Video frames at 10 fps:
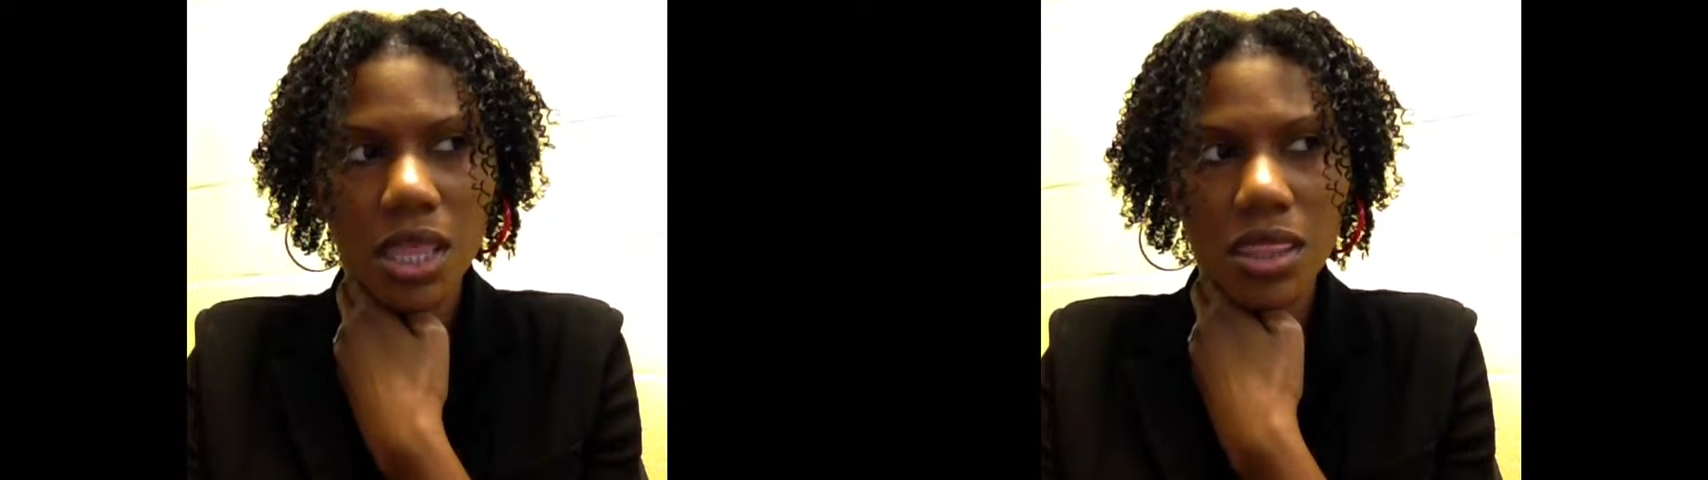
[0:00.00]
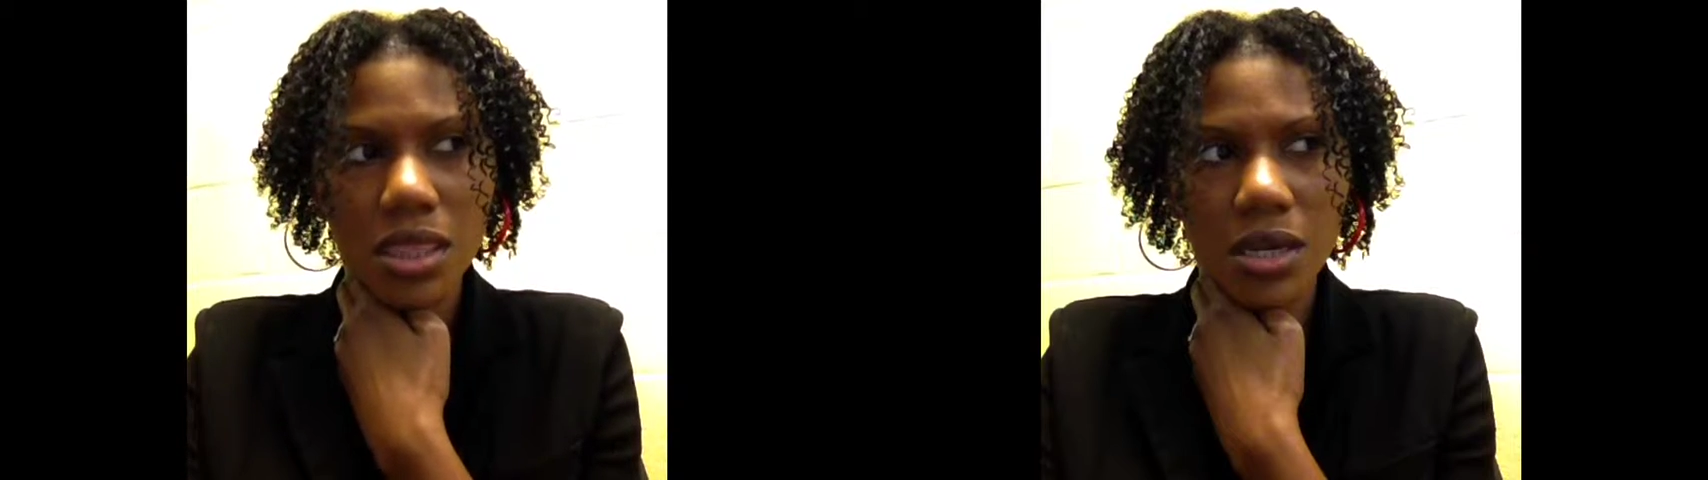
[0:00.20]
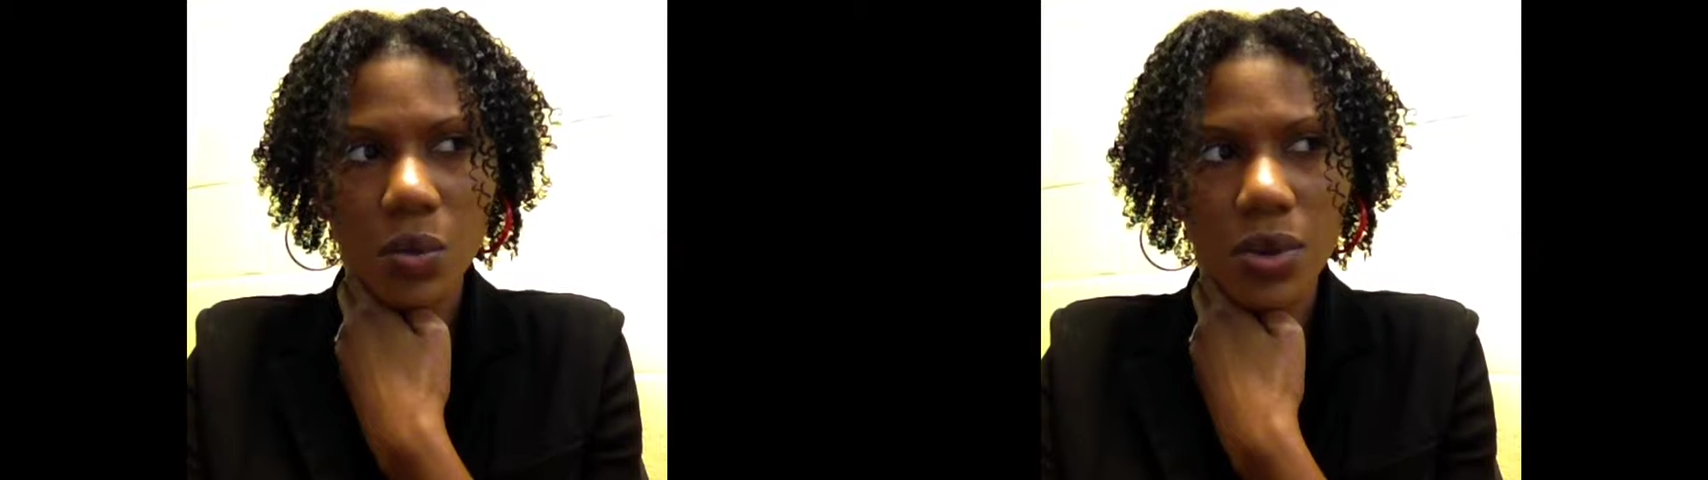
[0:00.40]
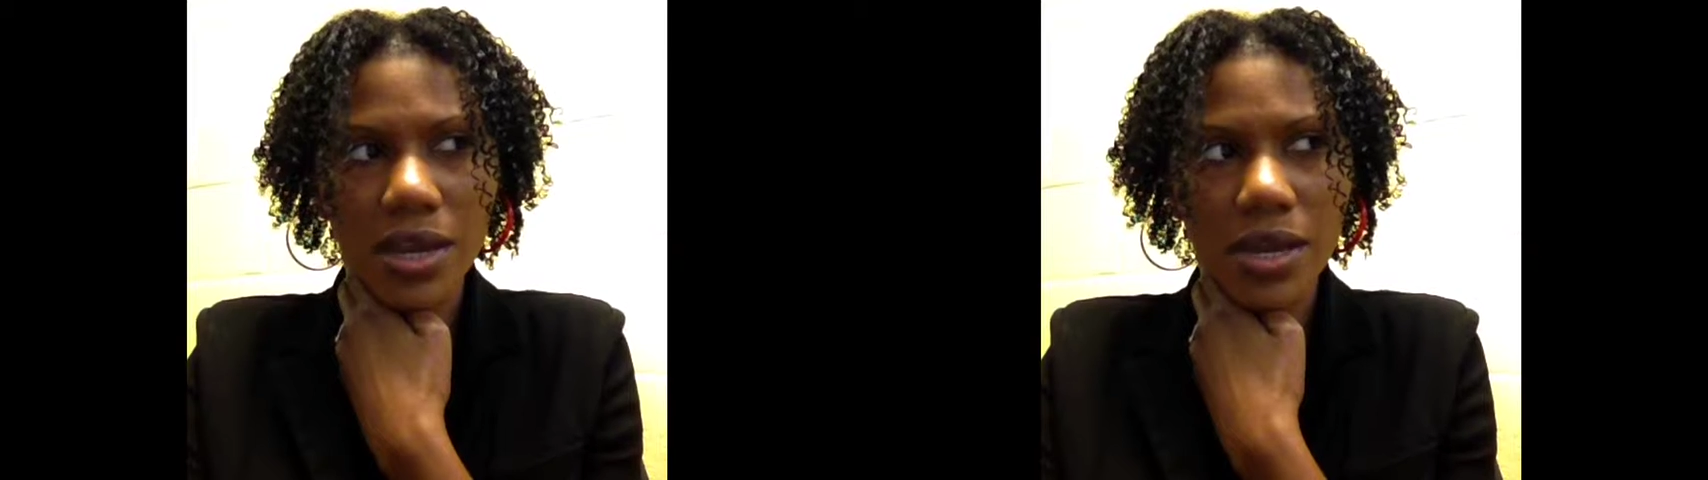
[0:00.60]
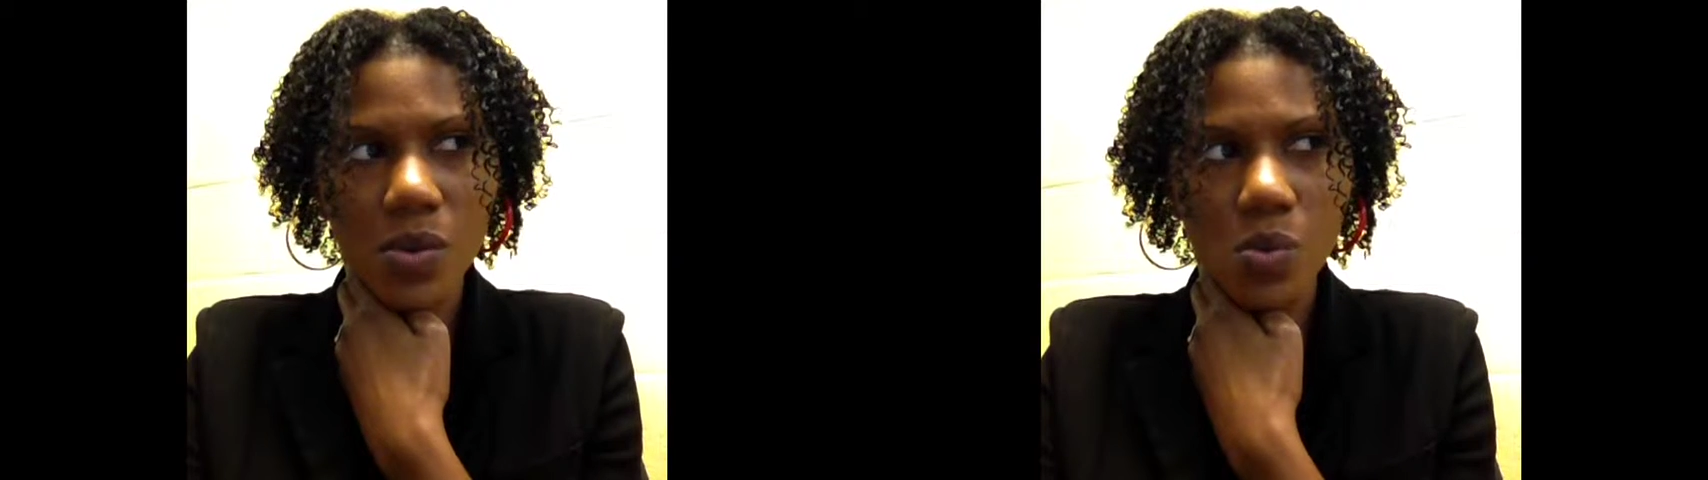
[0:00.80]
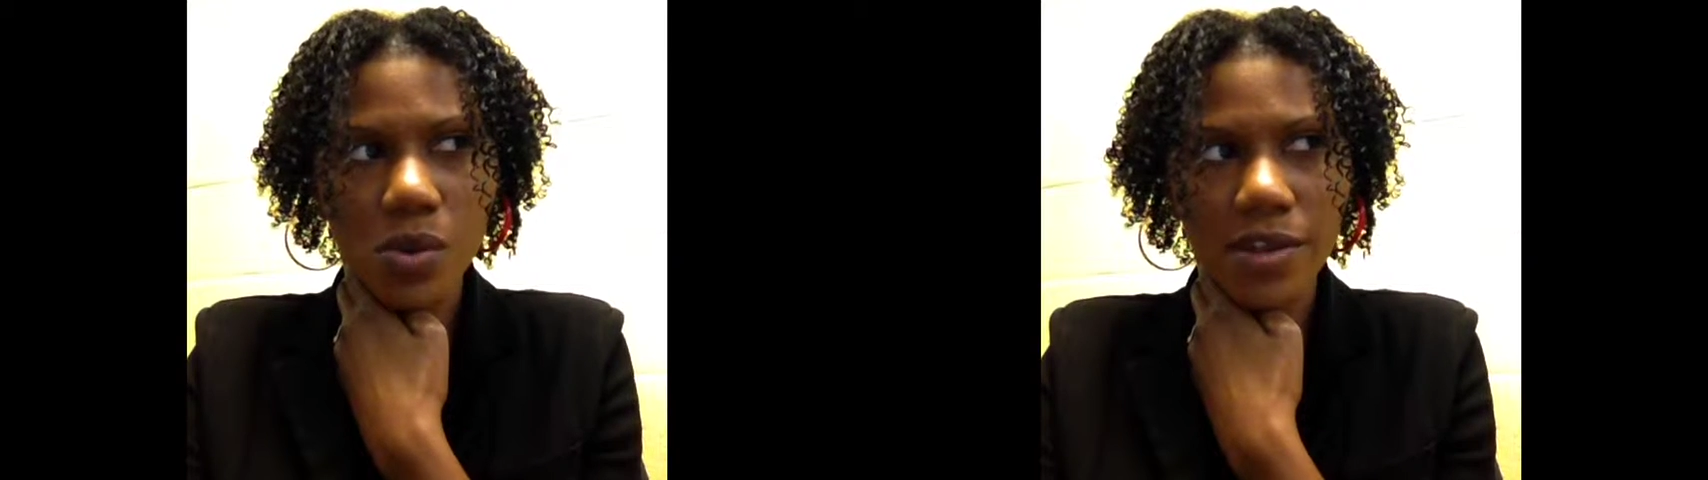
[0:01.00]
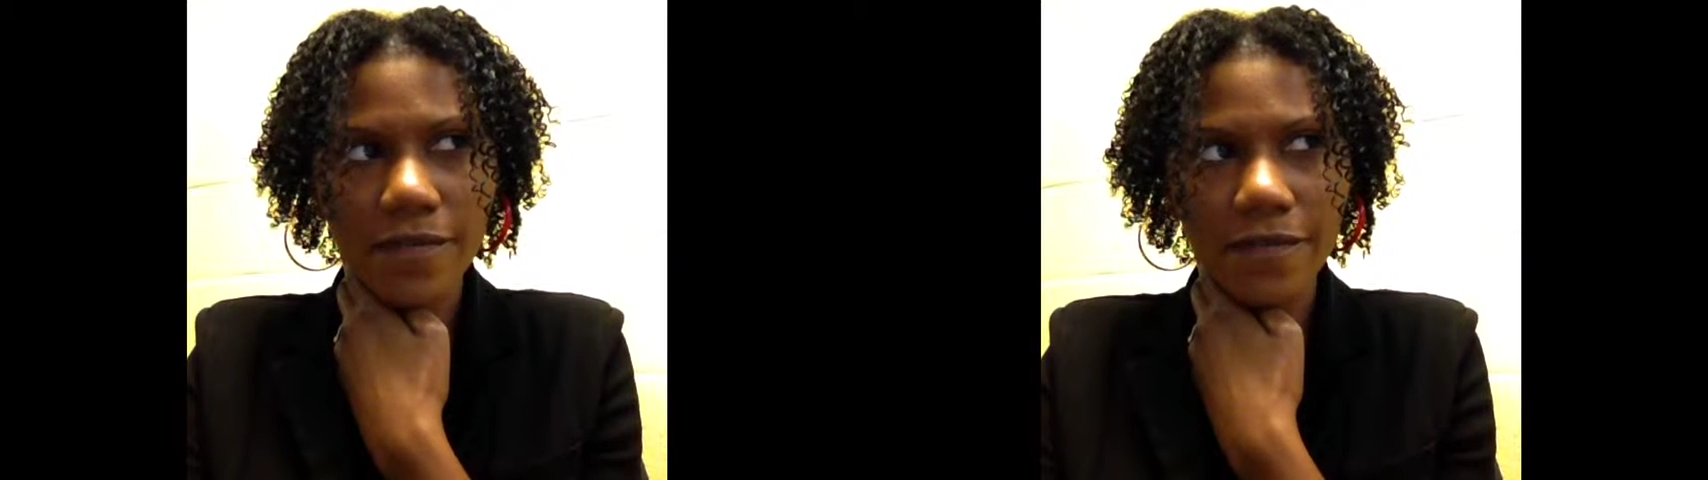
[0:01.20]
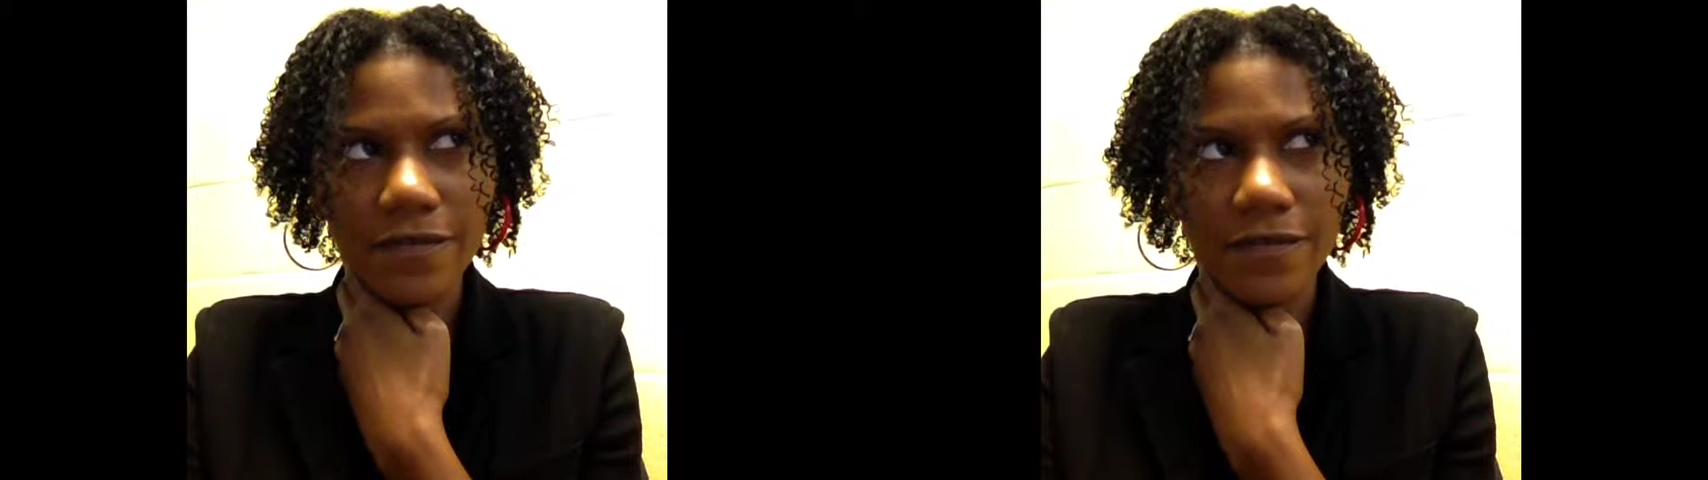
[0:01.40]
the one with